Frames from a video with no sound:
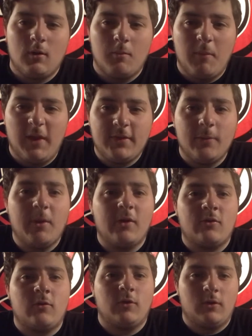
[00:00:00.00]
make the
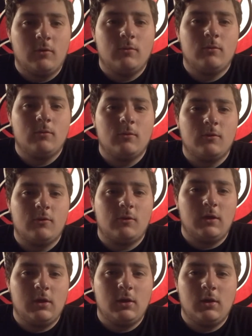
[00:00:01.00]
best of it.
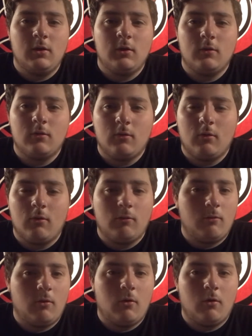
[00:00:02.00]
See
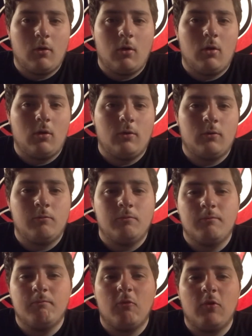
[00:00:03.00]
all
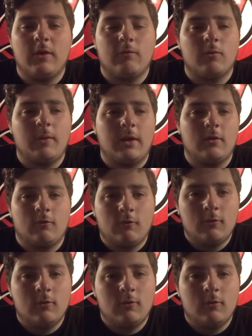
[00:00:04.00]
different bands,